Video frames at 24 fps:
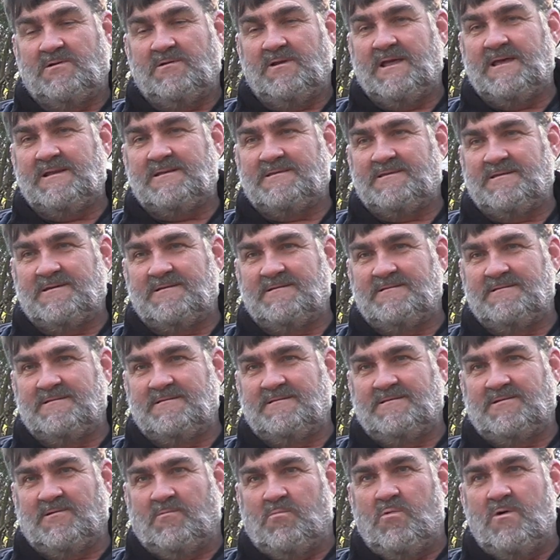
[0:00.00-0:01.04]
let the
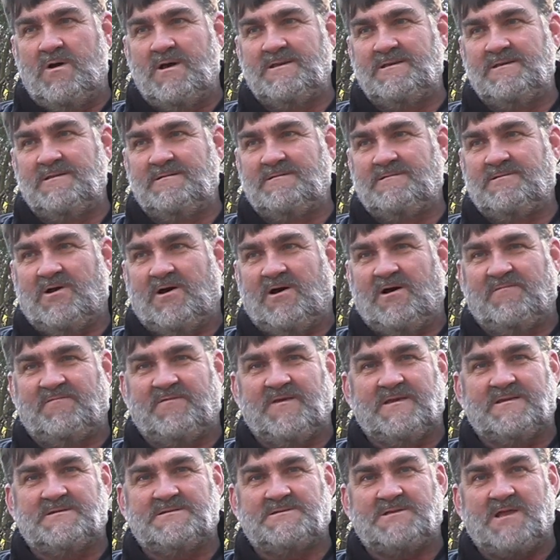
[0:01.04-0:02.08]
one
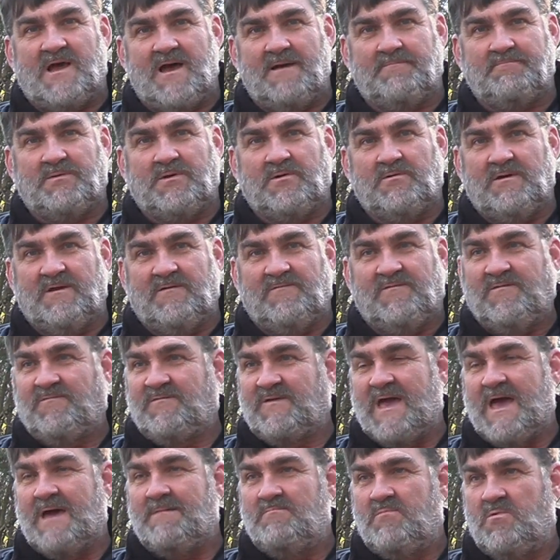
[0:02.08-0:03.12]
coffee stop you. If you've
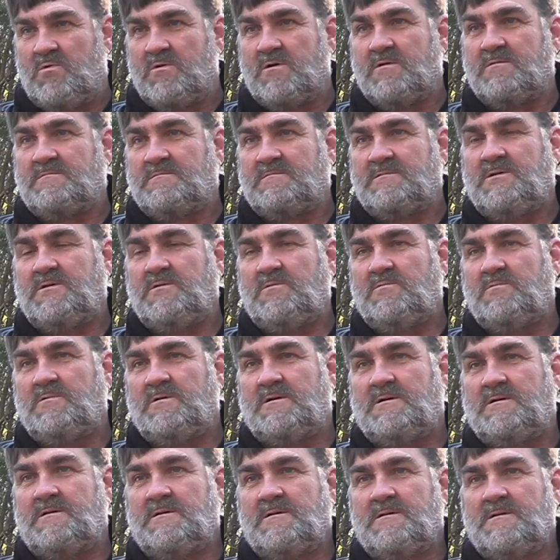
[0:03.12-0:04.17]
got more
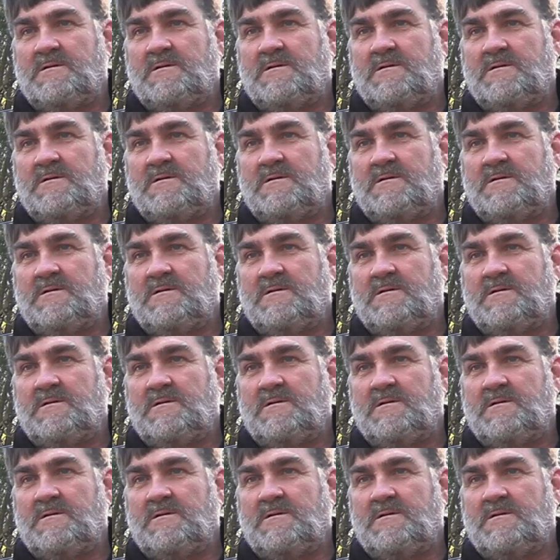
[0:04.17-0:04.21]
to